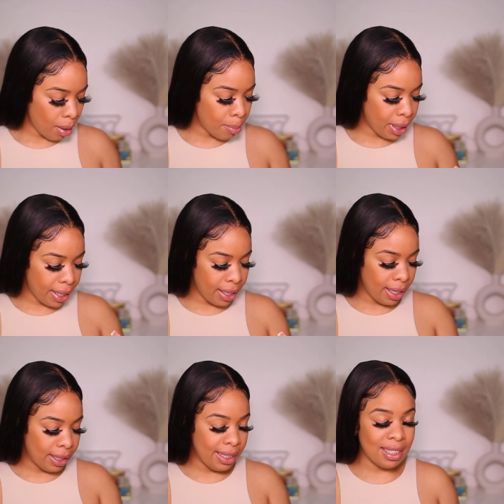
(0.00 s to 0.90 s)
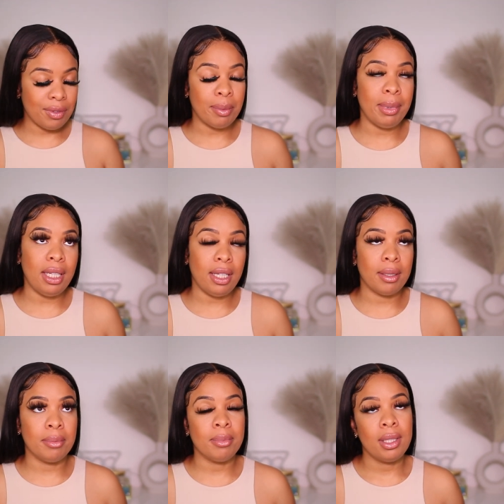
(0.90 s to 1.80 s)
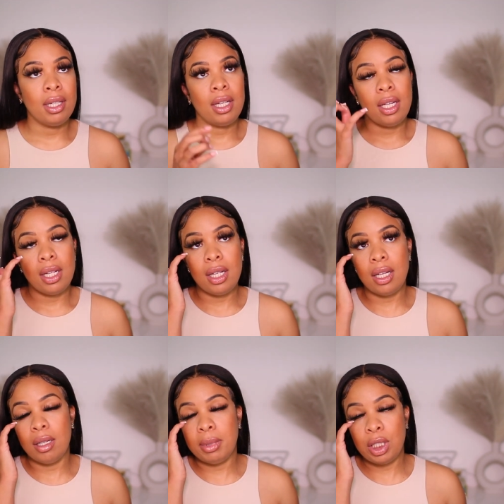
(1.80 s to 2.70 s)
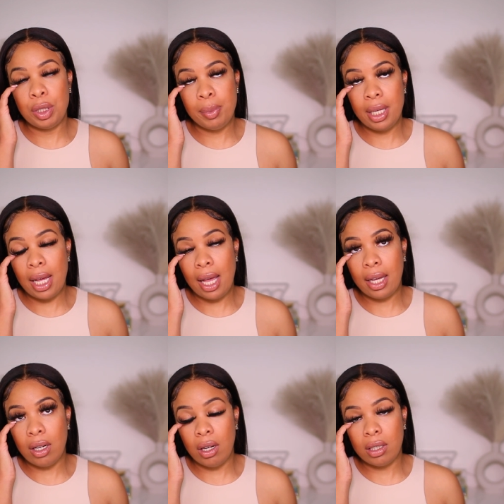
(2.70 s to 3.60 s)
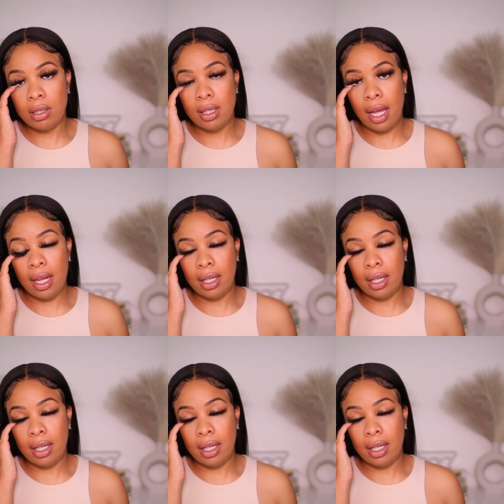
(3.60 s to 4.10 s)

But at least if the medium um, is too big, I can alter that.